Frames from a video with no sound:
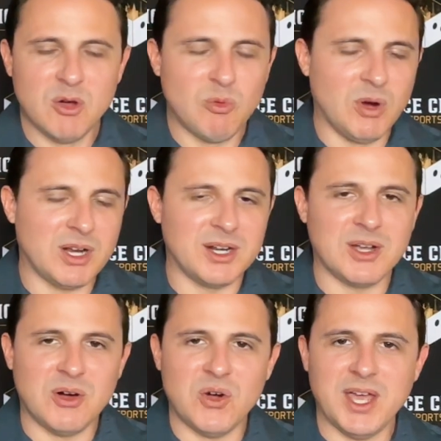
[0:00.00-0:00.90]
We're going to
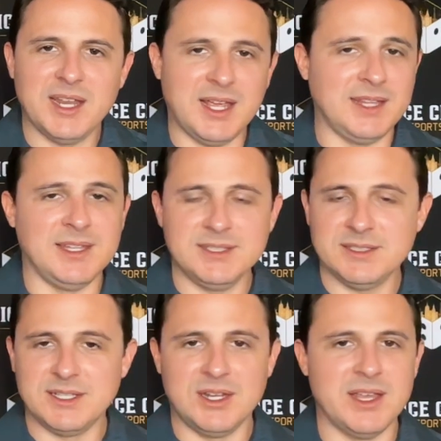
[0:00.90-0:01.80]
go ahead, and this
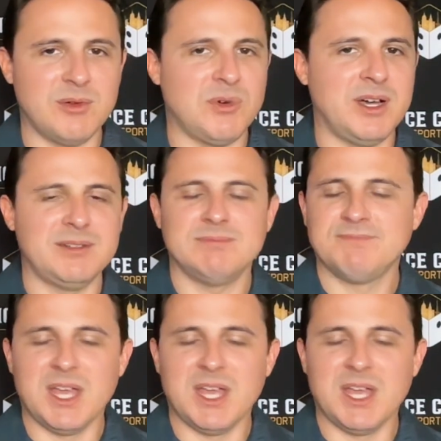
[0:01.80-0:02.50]
is another one.